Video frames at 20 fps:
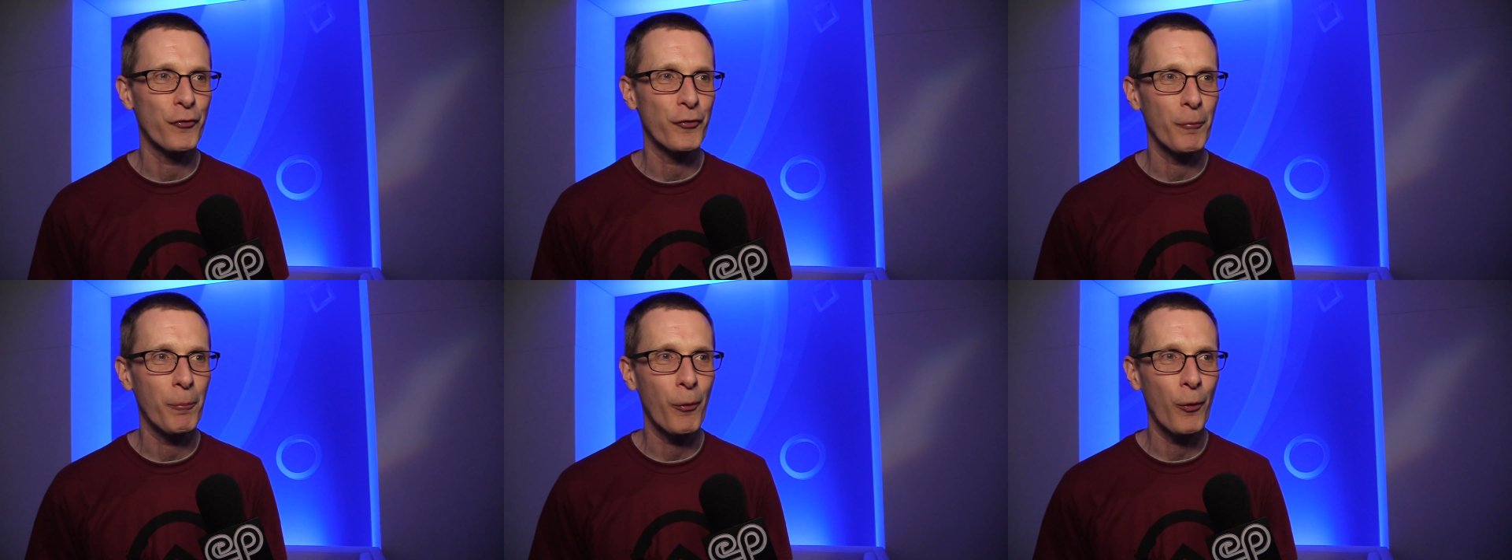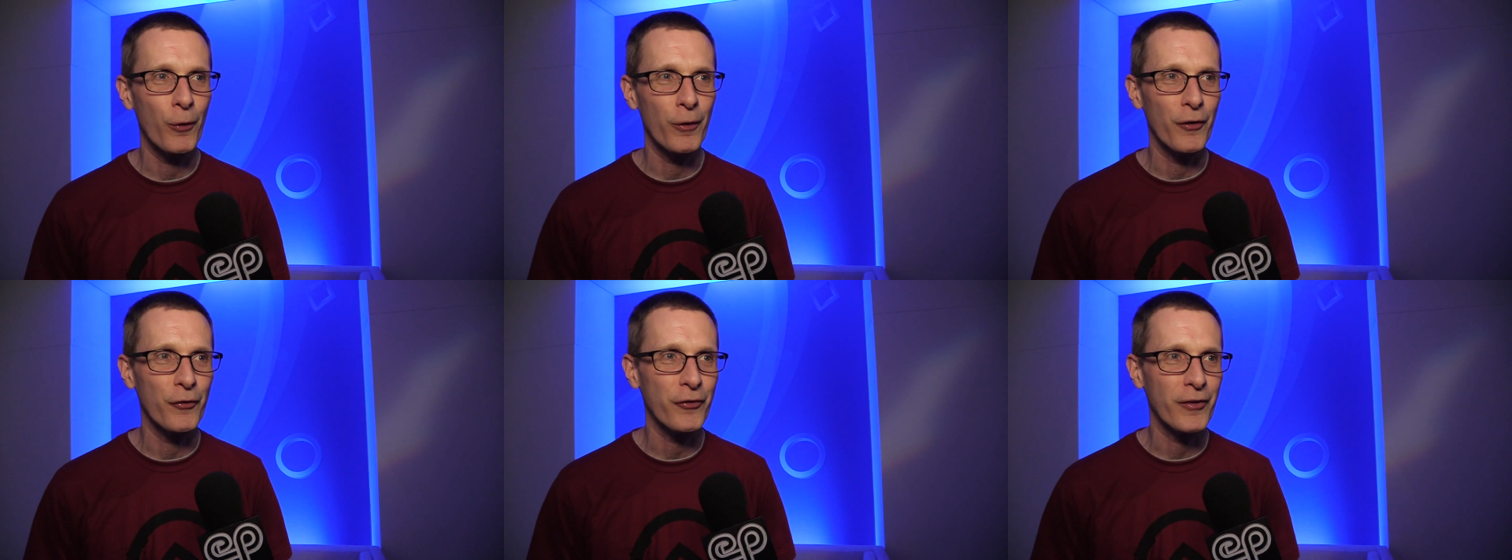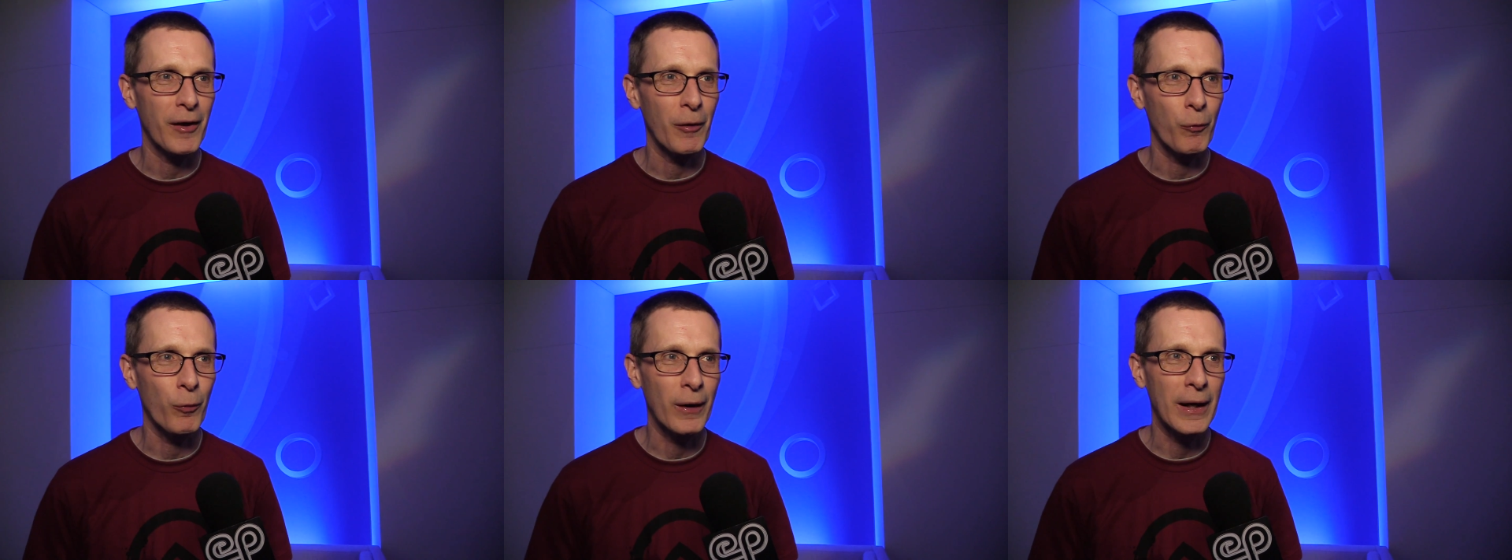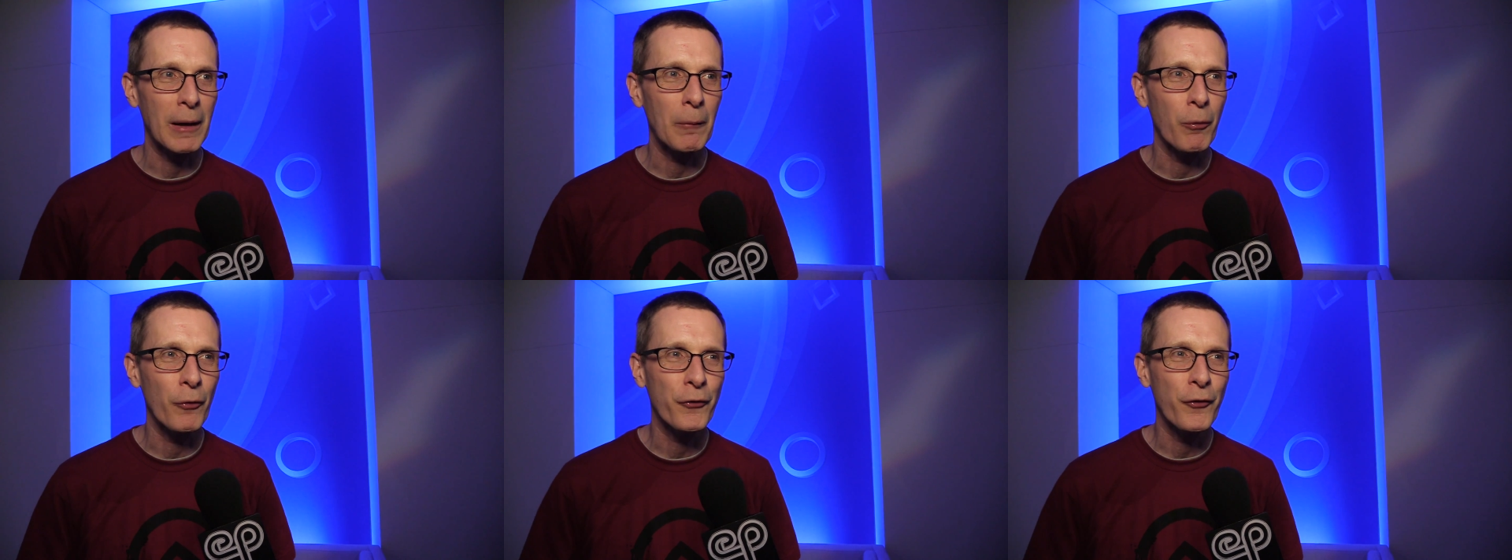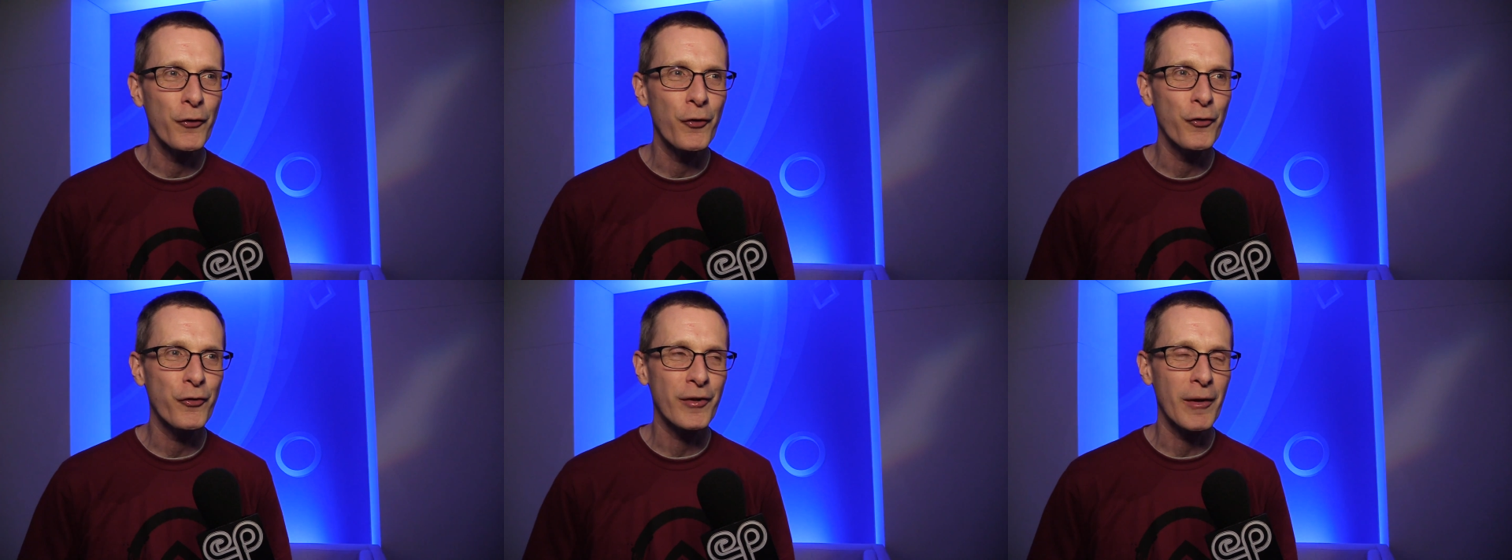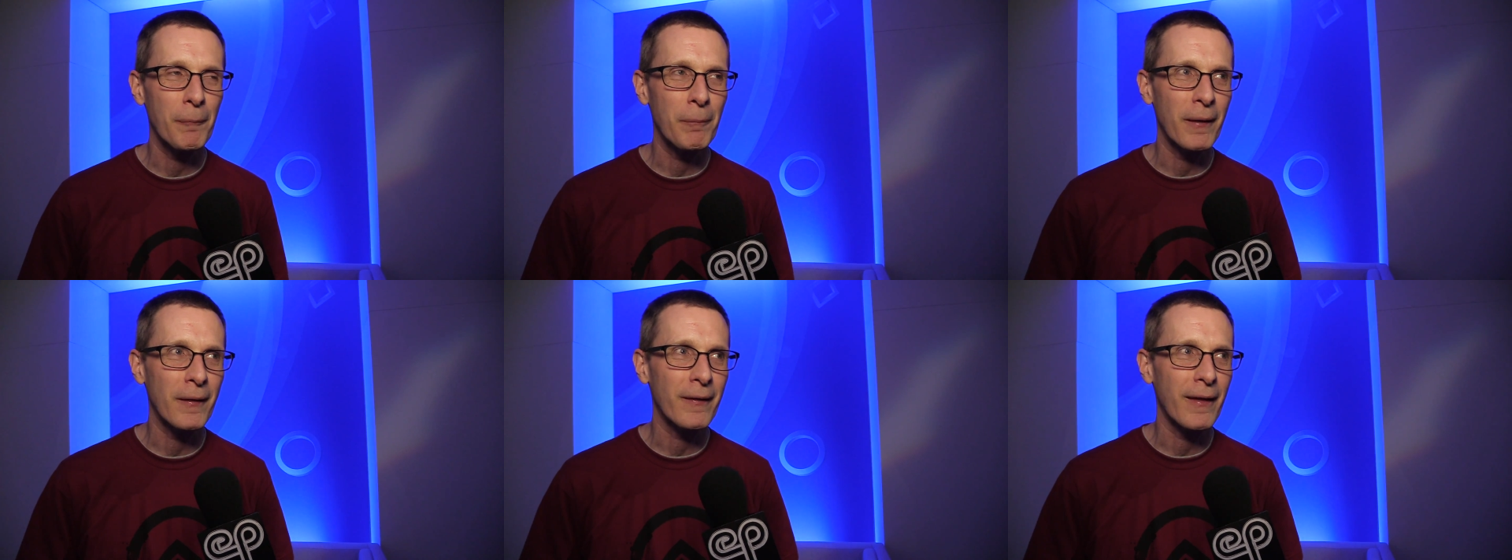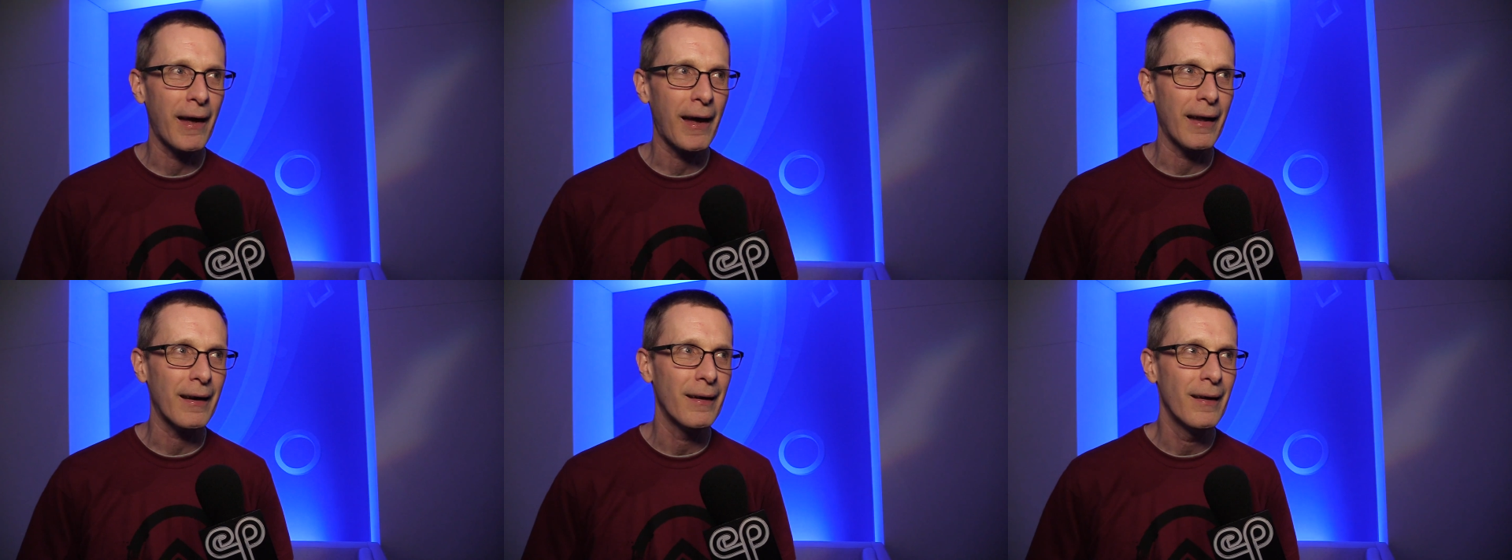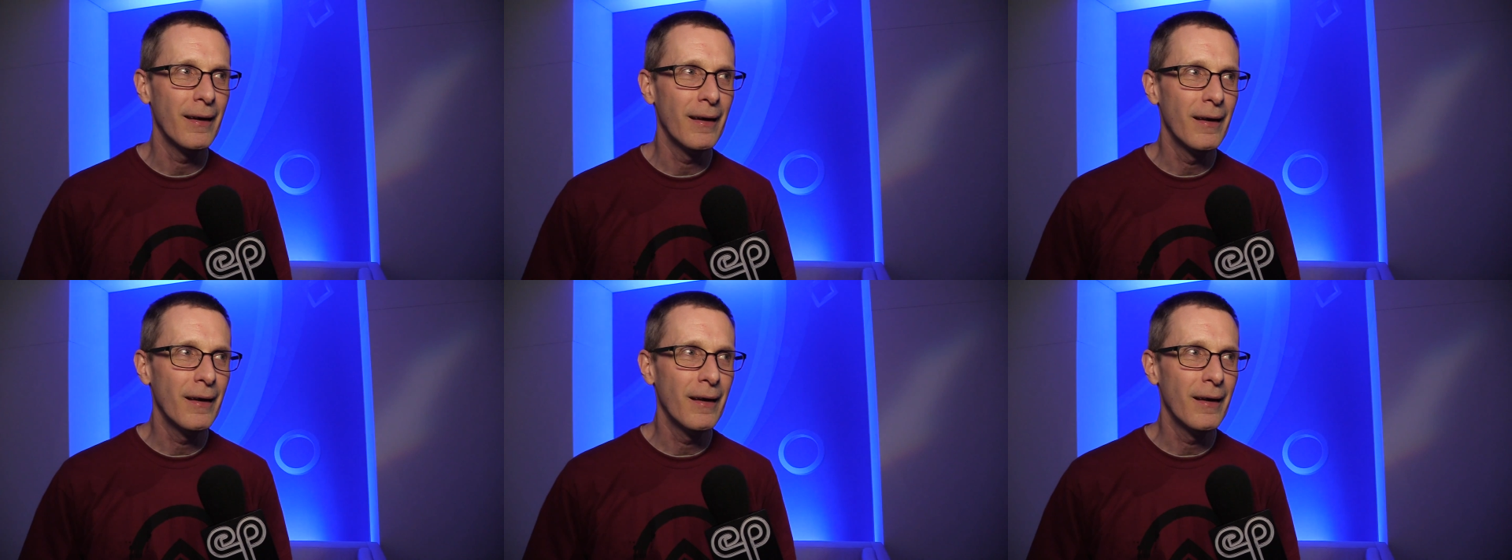support us that we're able to do something that